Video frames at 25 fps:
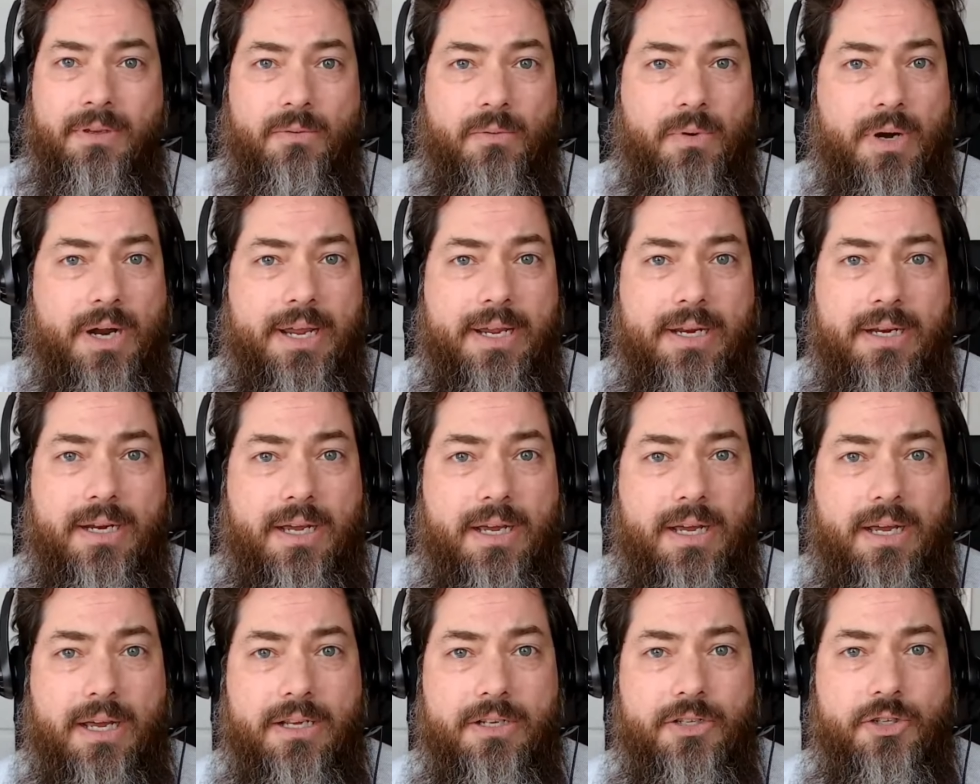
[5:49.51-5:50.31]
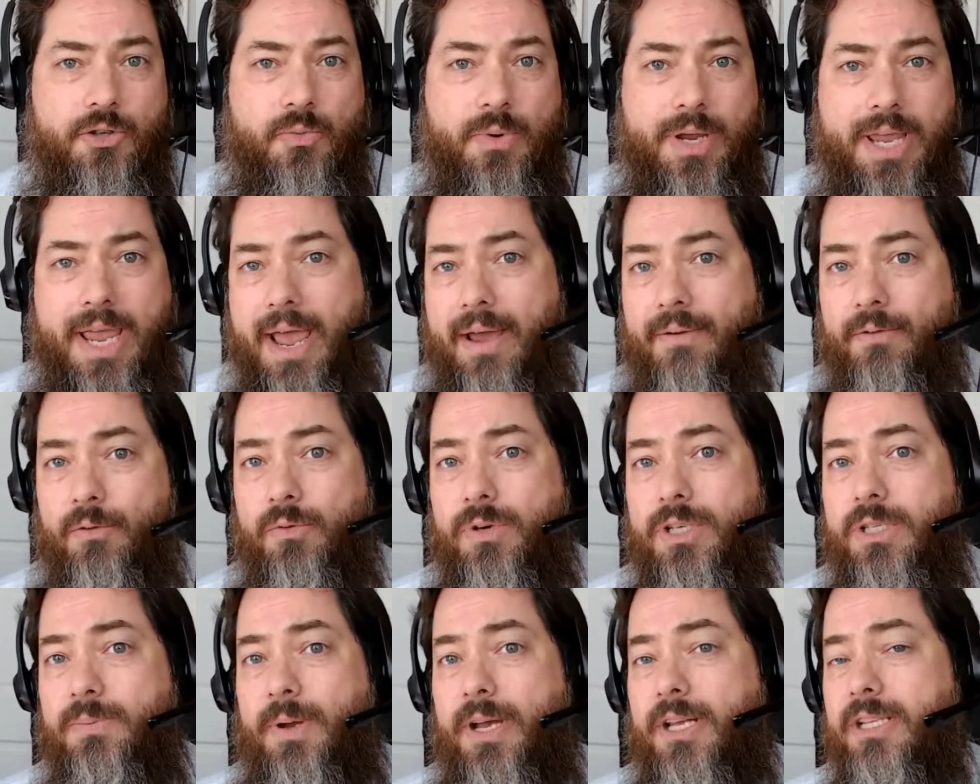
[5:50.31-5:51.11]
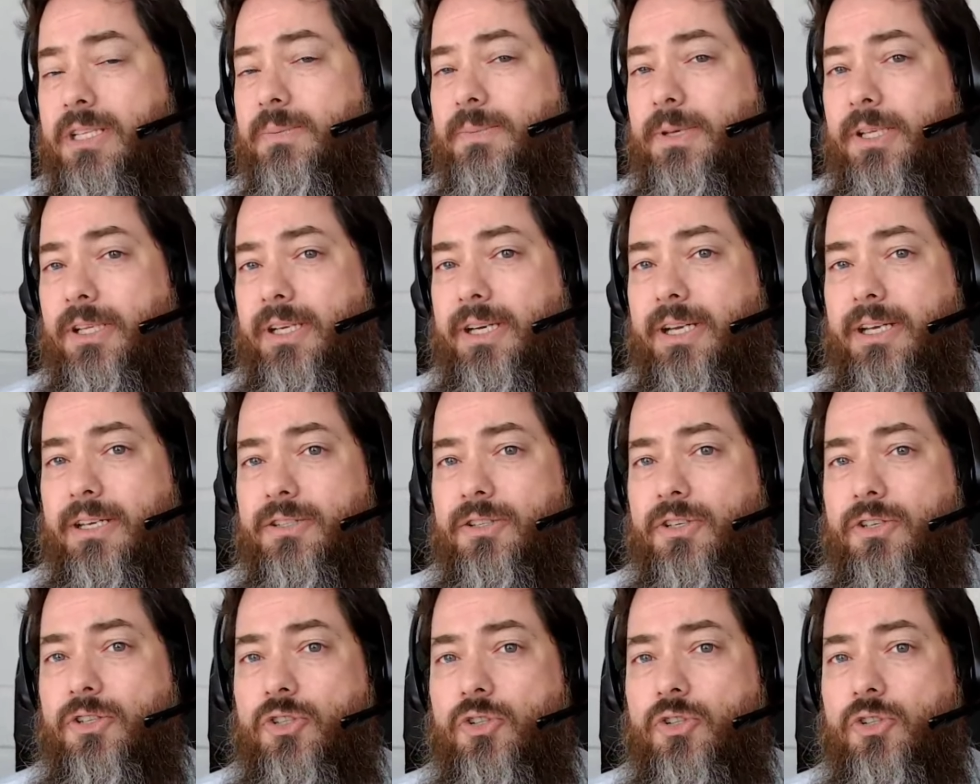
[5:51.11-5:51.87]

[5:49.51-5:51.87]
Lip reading: right? Do we have a responsibility as a